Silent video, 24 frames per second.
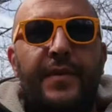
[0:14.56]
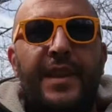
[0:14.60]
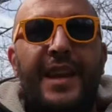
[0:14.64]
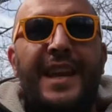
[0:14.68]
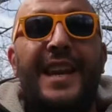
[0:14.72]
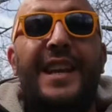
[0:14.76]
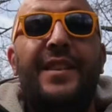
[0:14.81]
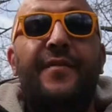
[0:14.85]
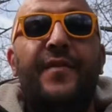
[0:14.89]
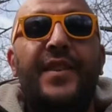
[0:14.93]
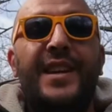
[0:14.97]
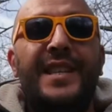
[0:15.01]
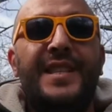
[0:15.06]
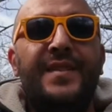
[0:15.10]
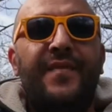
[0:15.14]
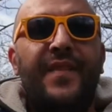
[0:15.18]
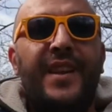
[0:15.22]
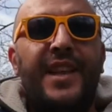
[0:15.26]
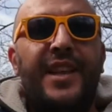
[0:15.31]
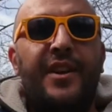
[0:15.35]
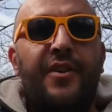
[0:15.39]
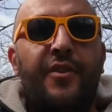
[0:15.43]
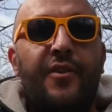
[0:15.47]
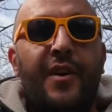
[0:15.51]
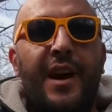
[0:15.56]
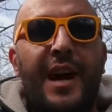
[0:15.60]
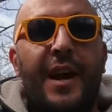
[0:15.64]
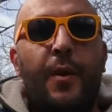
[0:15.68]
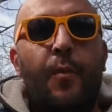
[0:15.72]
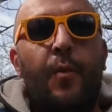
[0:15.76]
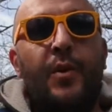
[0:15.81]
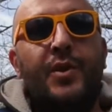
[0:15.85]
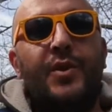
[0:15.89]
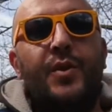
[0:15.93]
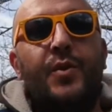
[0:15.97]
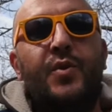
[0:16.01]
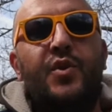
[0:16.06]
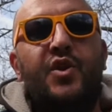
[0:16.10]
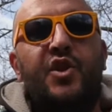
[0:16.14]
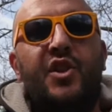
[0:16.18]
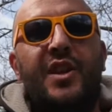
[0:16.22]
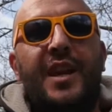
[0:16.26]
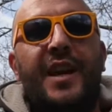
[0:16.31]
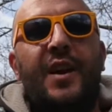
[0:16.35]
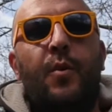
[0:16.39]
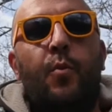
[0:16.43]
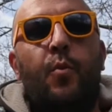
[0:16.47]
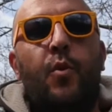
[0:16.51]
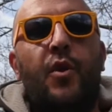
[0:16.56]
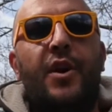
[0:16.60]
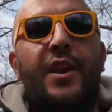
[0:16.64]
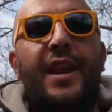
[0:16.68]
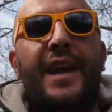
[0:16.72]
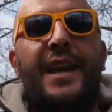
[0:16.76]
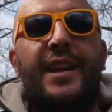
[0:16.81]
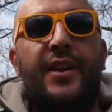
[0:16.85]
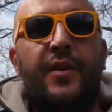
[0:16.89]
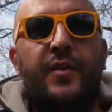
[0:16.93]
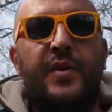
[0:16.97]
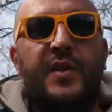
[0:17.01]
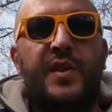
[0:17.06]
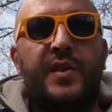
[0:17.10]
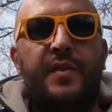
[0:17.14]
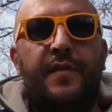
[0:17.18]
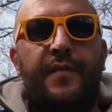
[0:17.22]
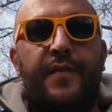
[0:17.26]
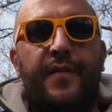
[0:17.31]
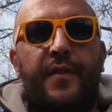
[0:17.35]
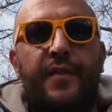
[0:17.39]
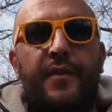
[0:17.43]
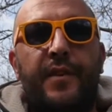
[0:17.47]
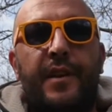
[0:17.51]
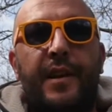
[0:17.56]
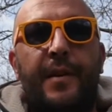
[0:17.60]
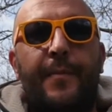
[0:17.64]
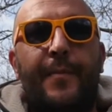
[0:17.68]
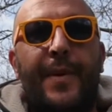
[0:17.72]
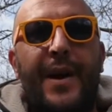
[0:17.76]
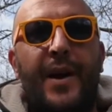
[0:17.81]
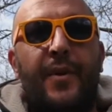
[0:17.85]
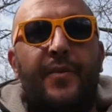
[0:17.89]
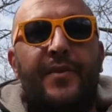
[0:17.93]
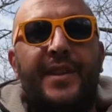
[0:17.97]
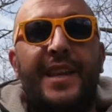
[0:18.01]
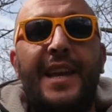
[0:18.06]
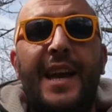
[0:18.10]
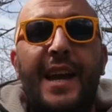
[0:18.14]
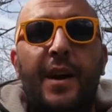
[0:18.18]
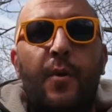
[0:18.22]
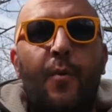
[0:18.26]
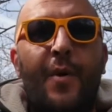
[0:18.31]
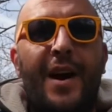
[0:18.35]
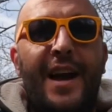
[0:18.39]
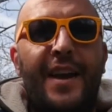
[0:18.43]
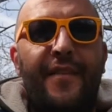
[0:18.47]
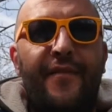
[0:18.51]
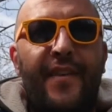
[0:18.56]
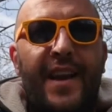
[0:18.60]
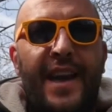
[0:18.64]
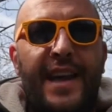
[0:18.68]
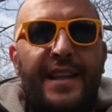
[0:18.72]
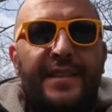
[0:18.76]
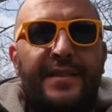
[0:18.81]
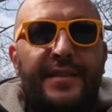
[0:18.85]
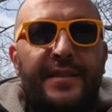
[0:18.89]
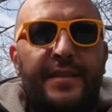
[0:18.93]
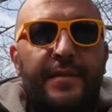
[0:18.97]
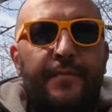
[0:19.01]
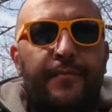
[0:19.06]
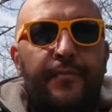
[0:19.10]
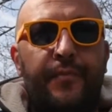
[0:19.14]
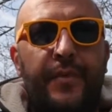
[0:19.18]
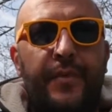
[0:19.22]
In this video, I want to share what I know so far about DIY vans.